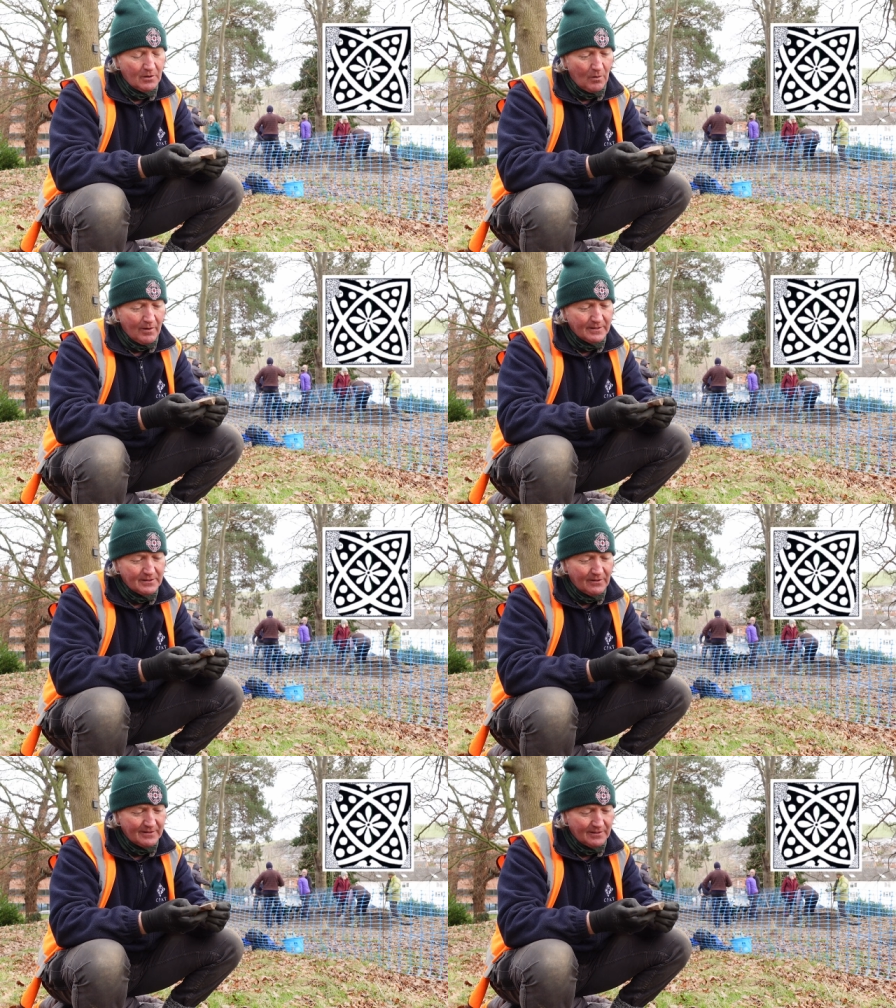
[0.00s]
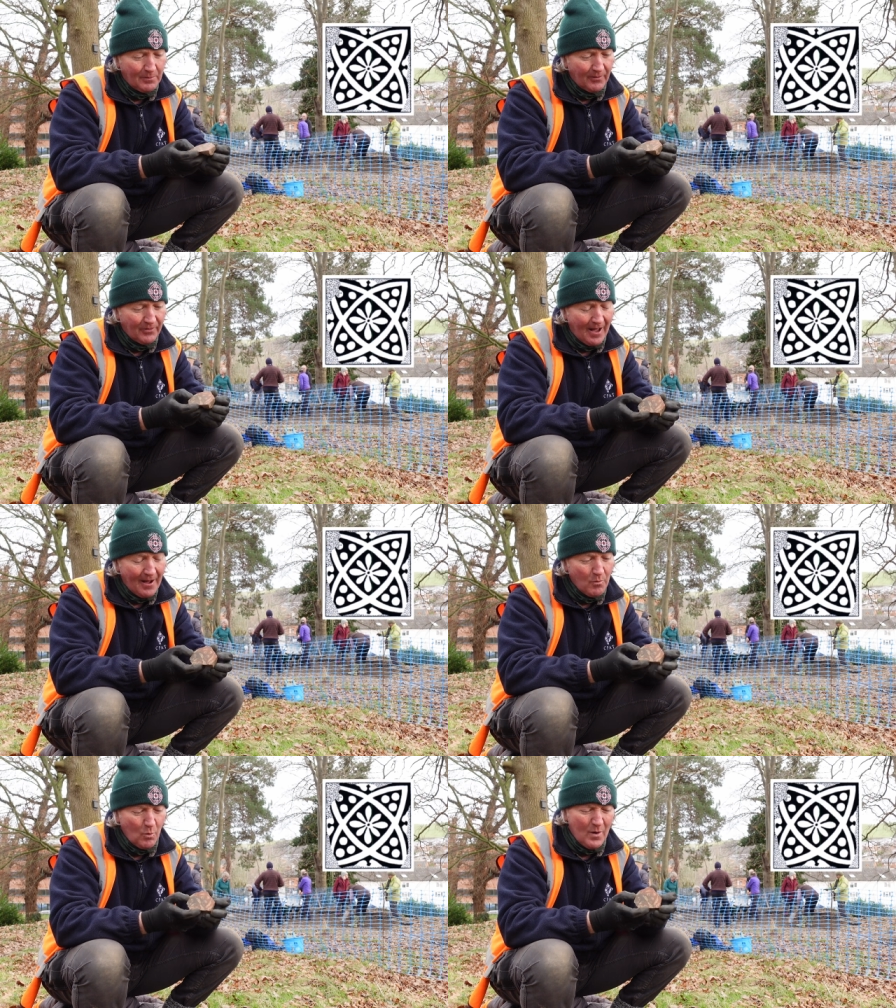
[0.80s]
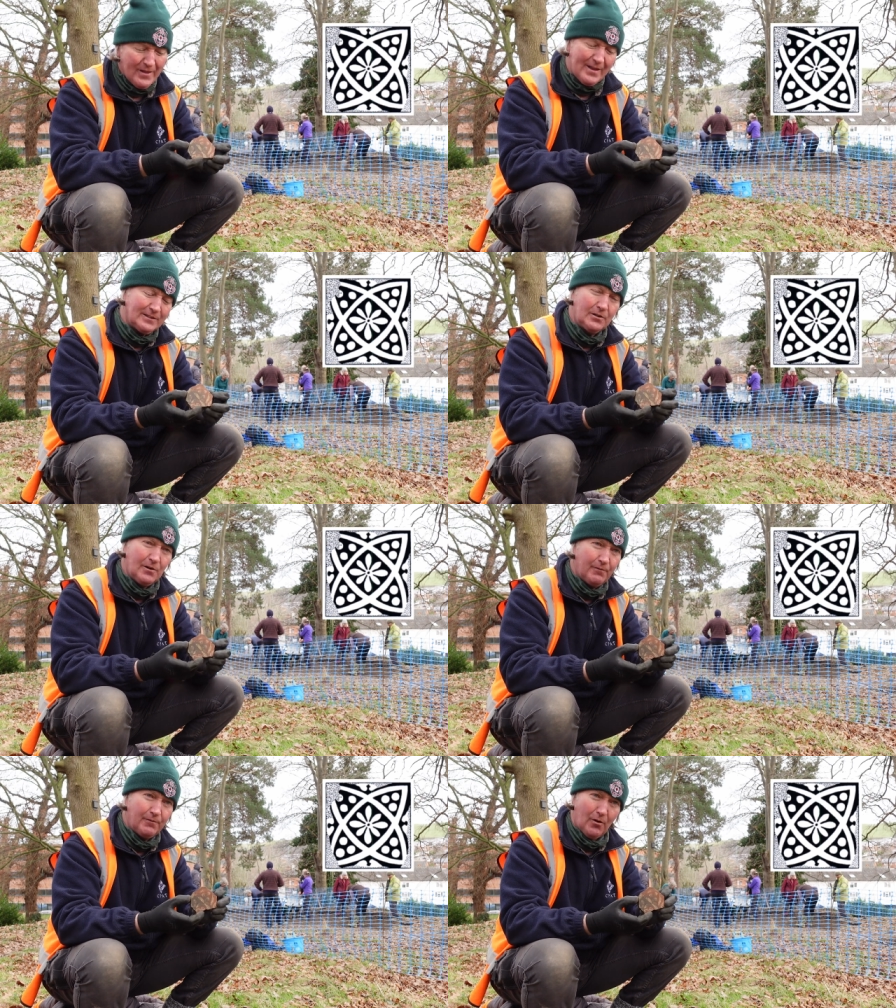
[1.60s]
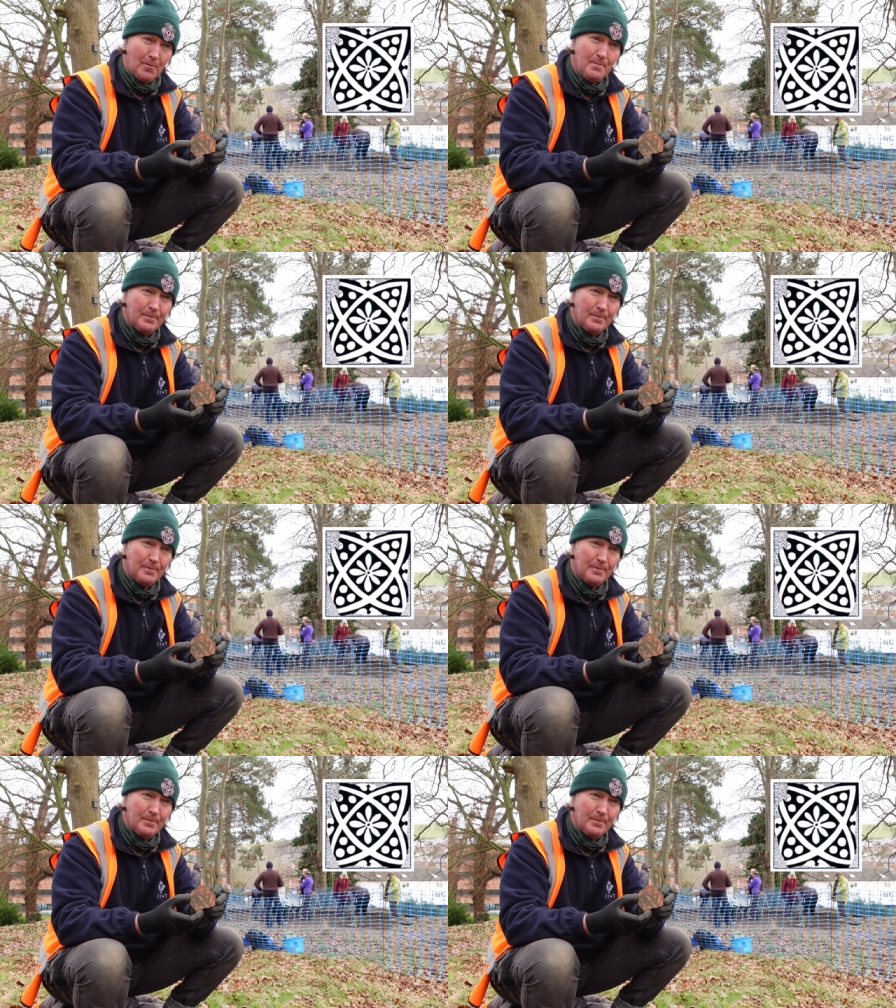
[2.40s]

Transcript: quite excited about that. Where that's come from,